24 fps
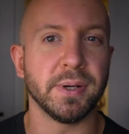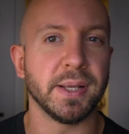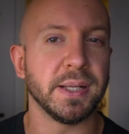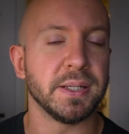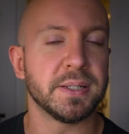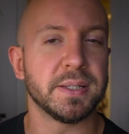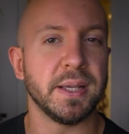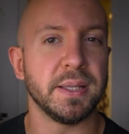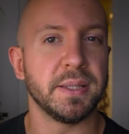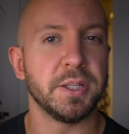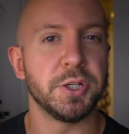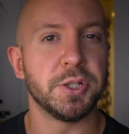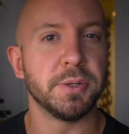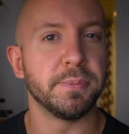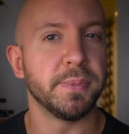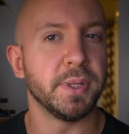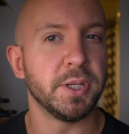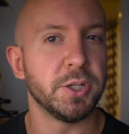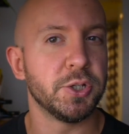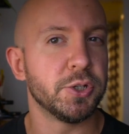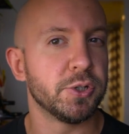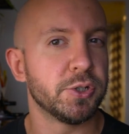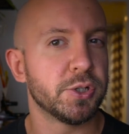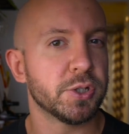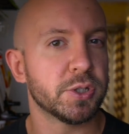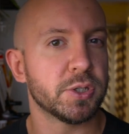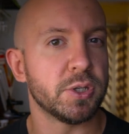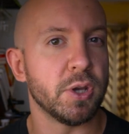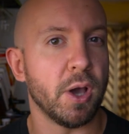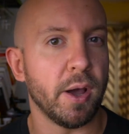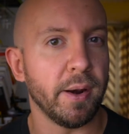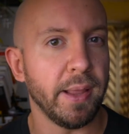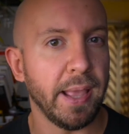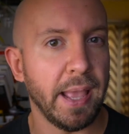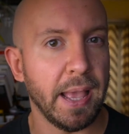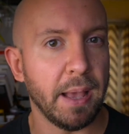inside the gym that you're just
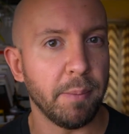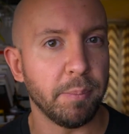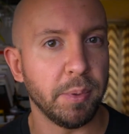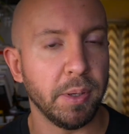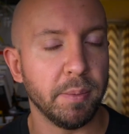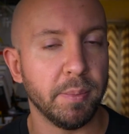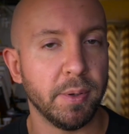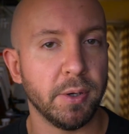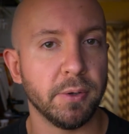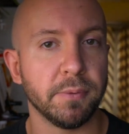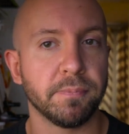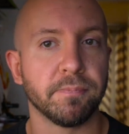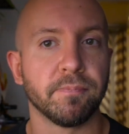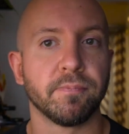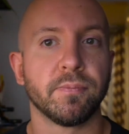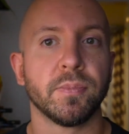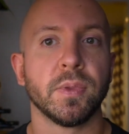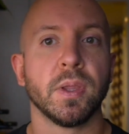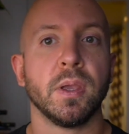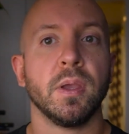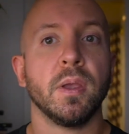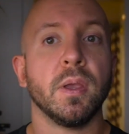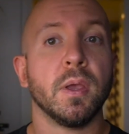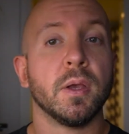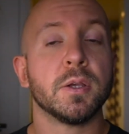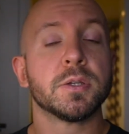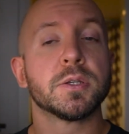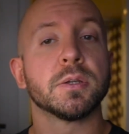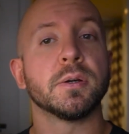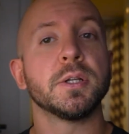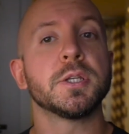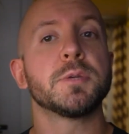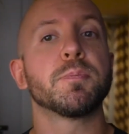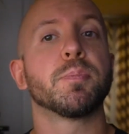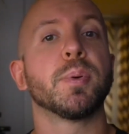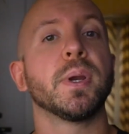not happy about. So
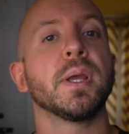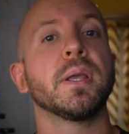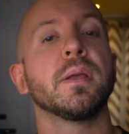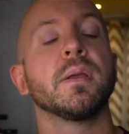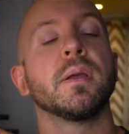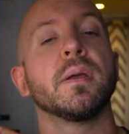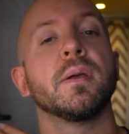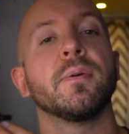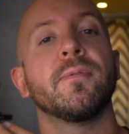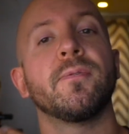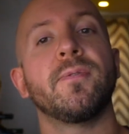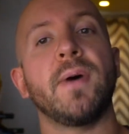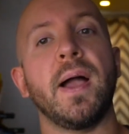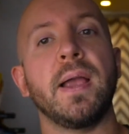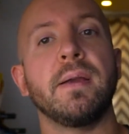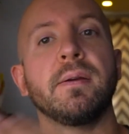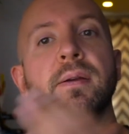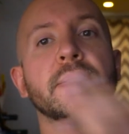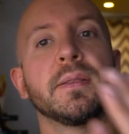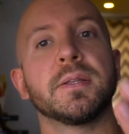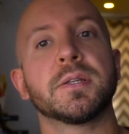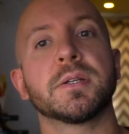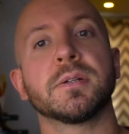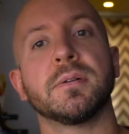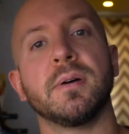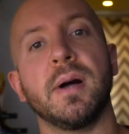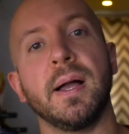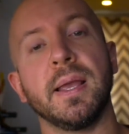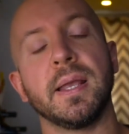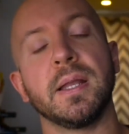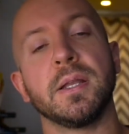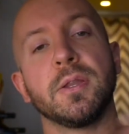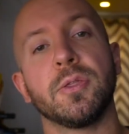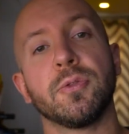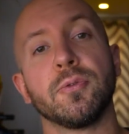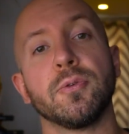let's bring firing this
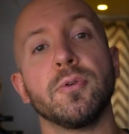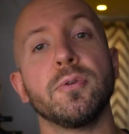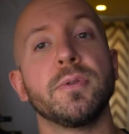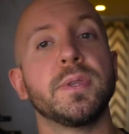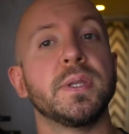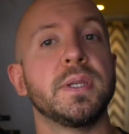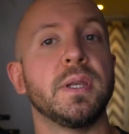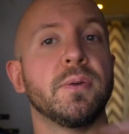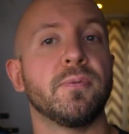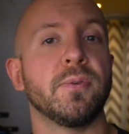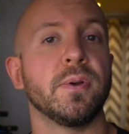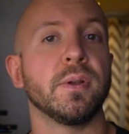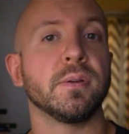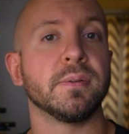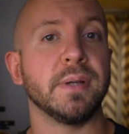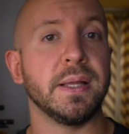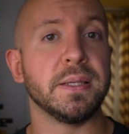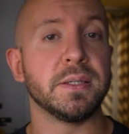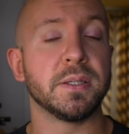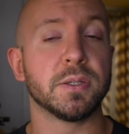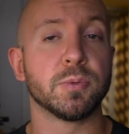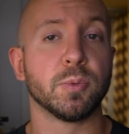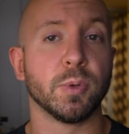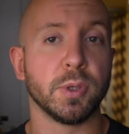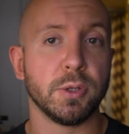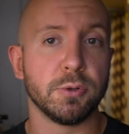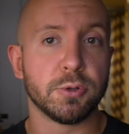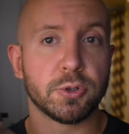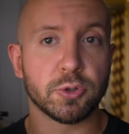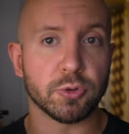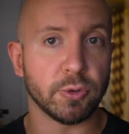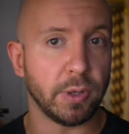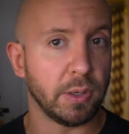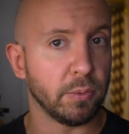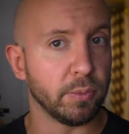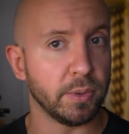client through the different lenses. We'll use
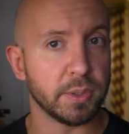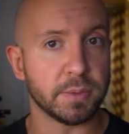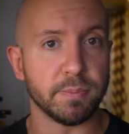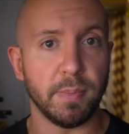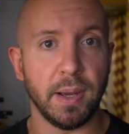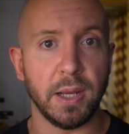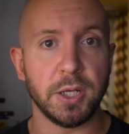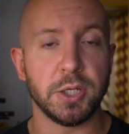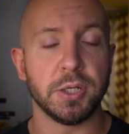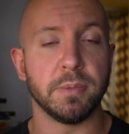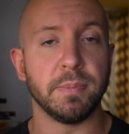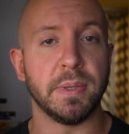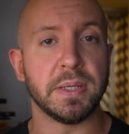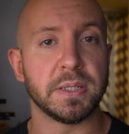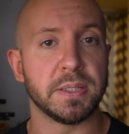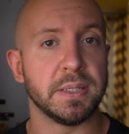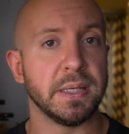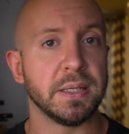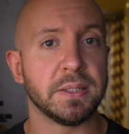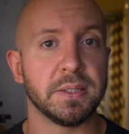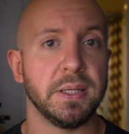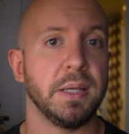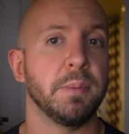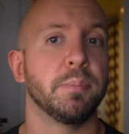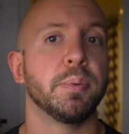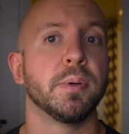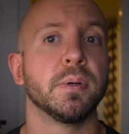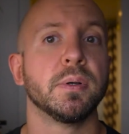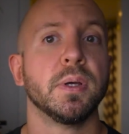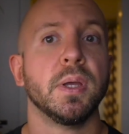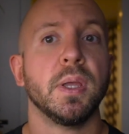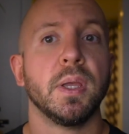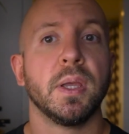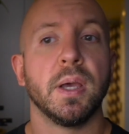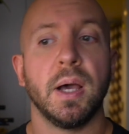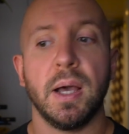Tradewinds My Gym as an example,
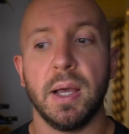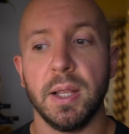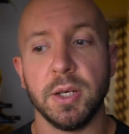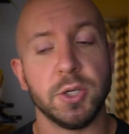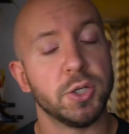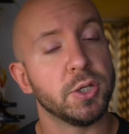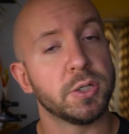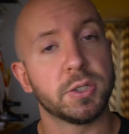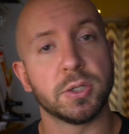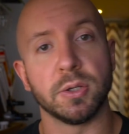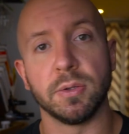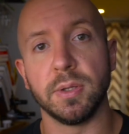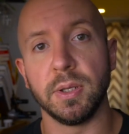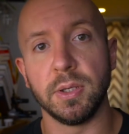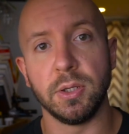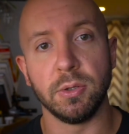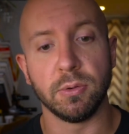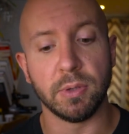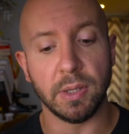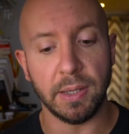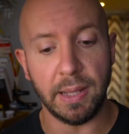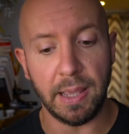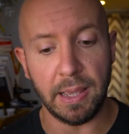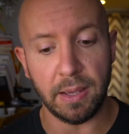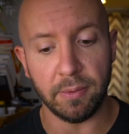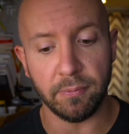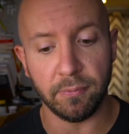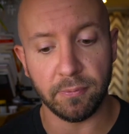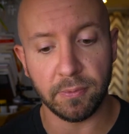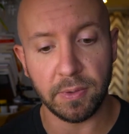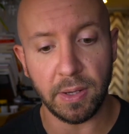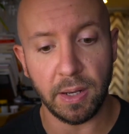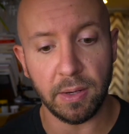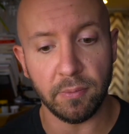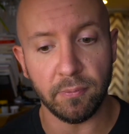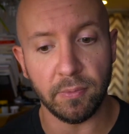uh, just so that you can
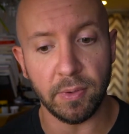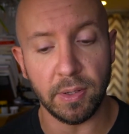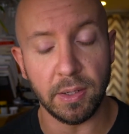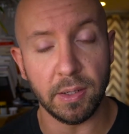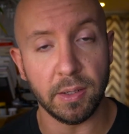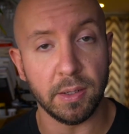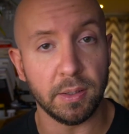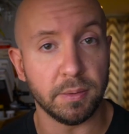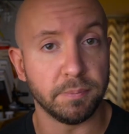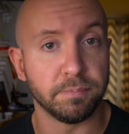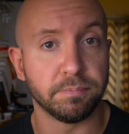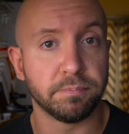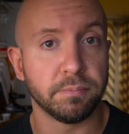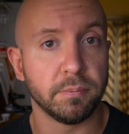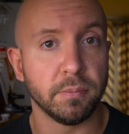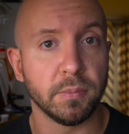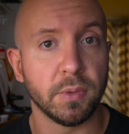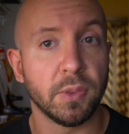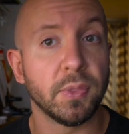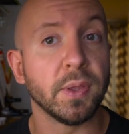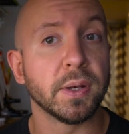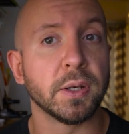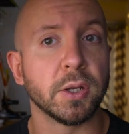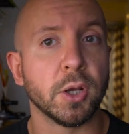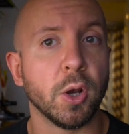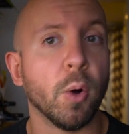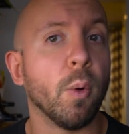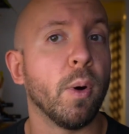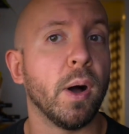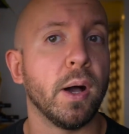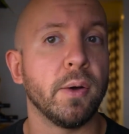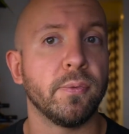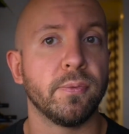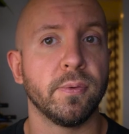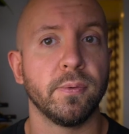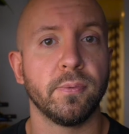have kind of an, a thing to go
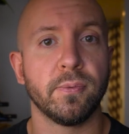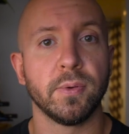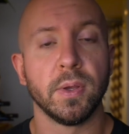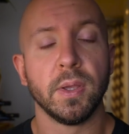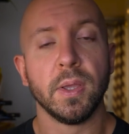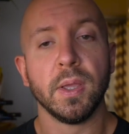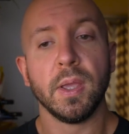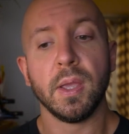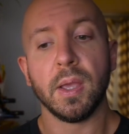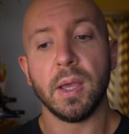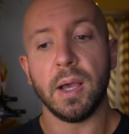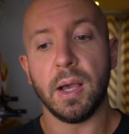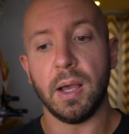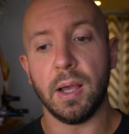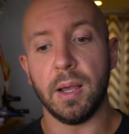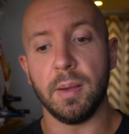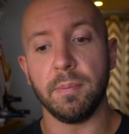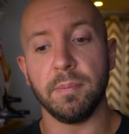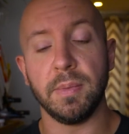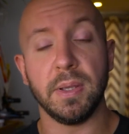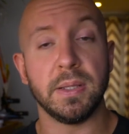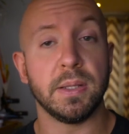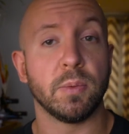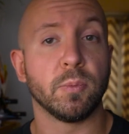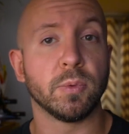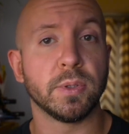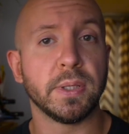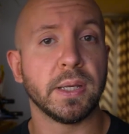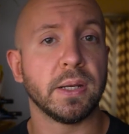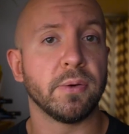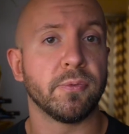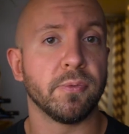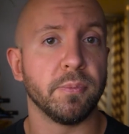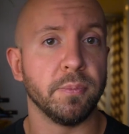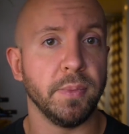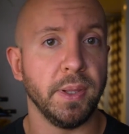off of. Um, and then we'll
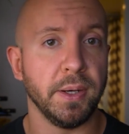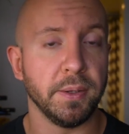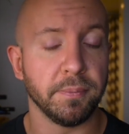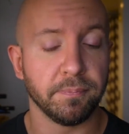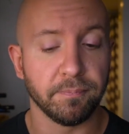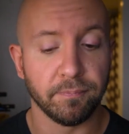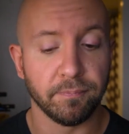take it from there.